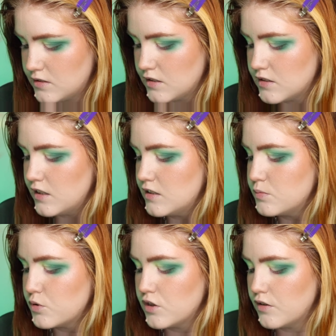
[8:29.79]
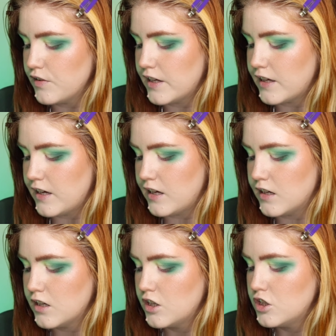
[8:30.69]
This is more of like a
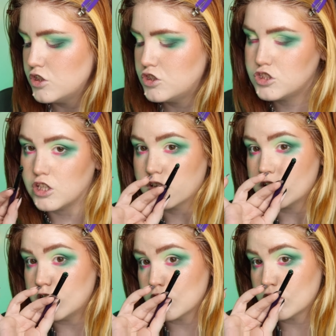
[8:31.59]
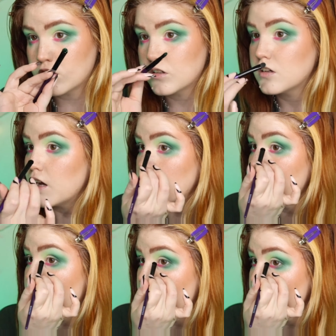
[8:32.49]
chunkier kind
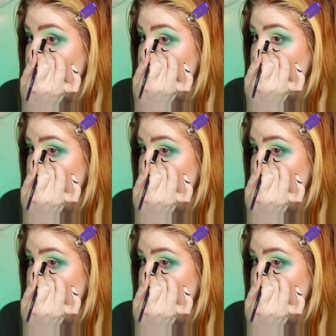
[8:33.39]
of color.